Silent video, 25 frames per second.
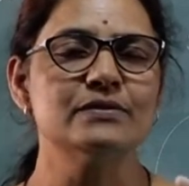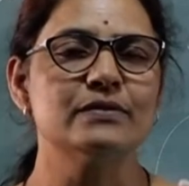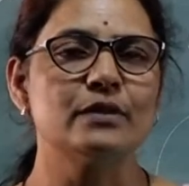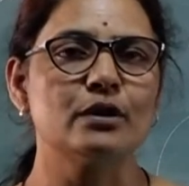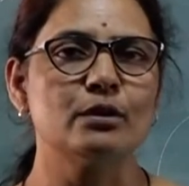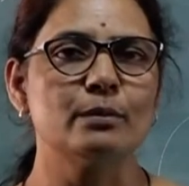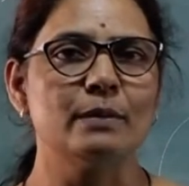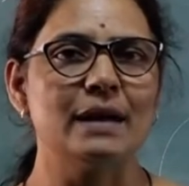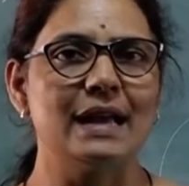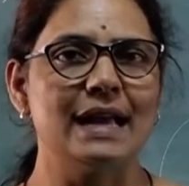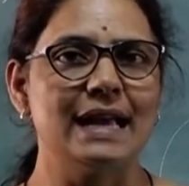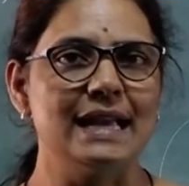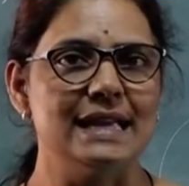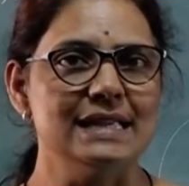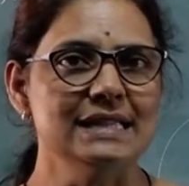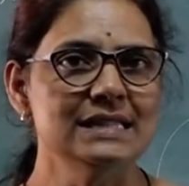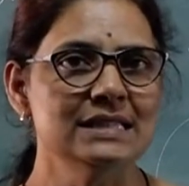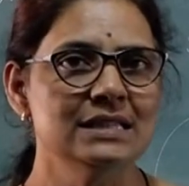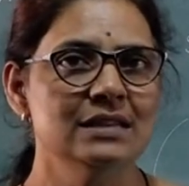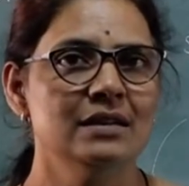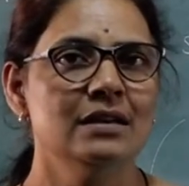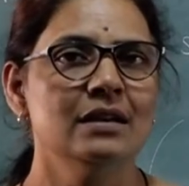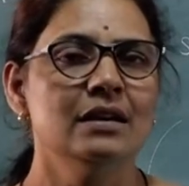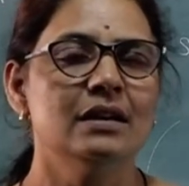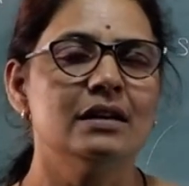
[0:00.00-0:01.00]
from S,
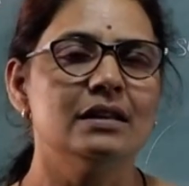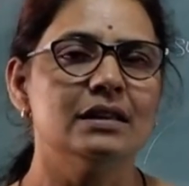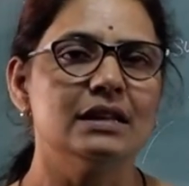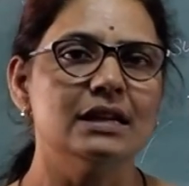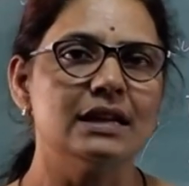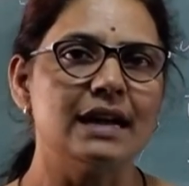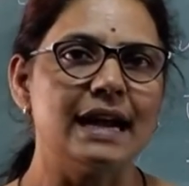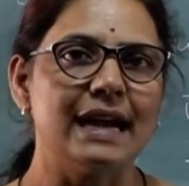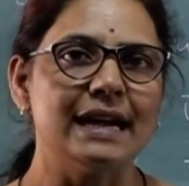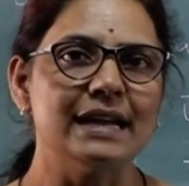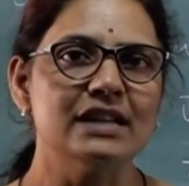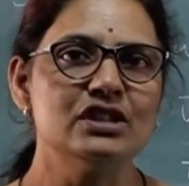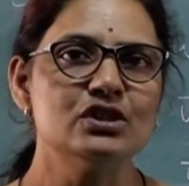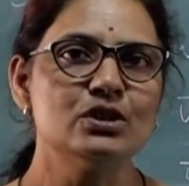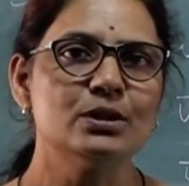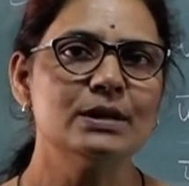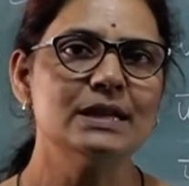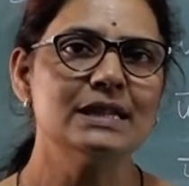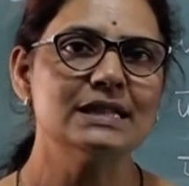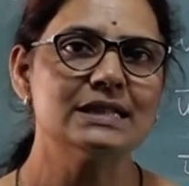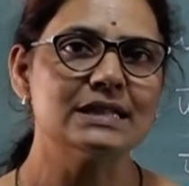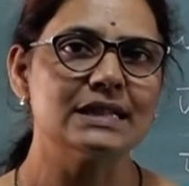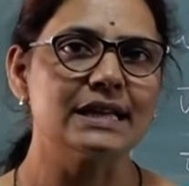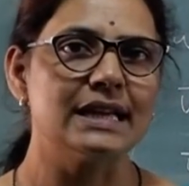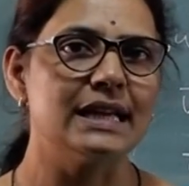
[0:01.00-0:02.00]
their addition
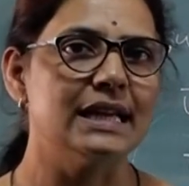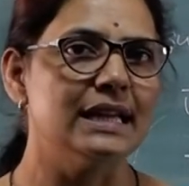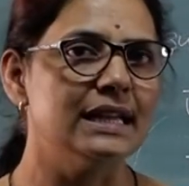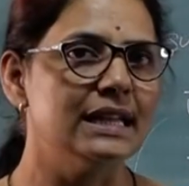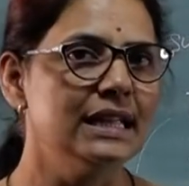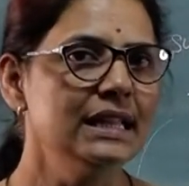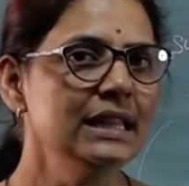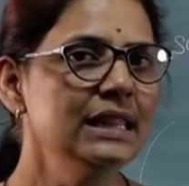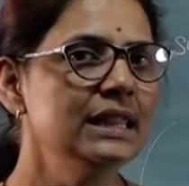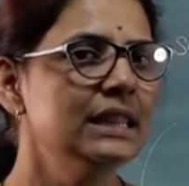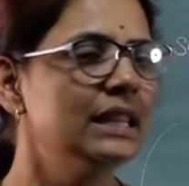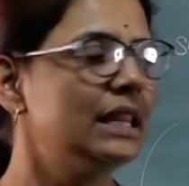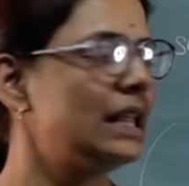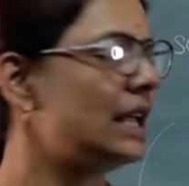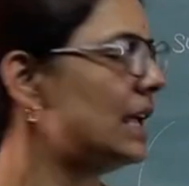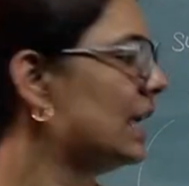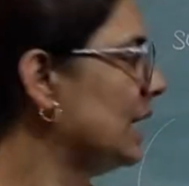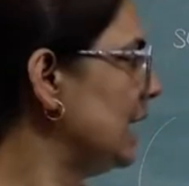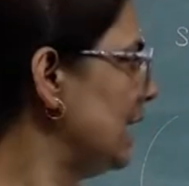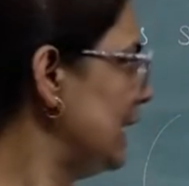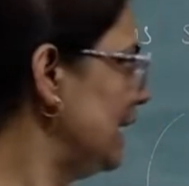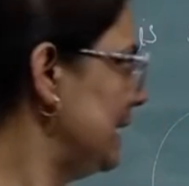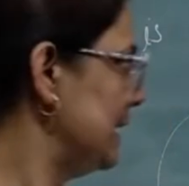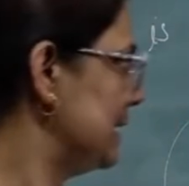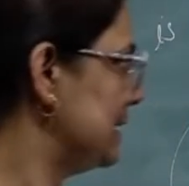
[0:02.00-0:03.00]
is again in
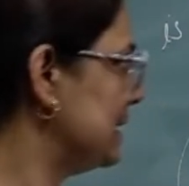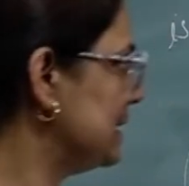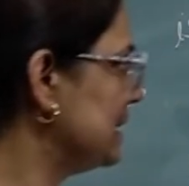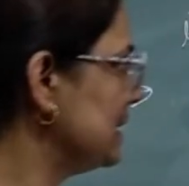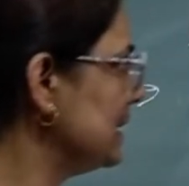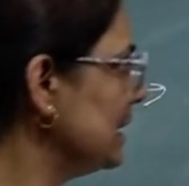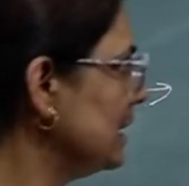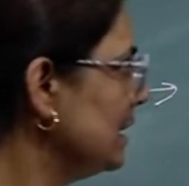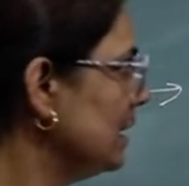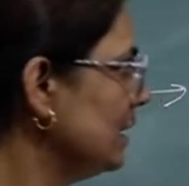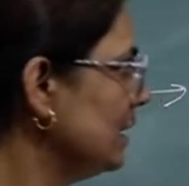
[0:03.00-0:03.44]
S.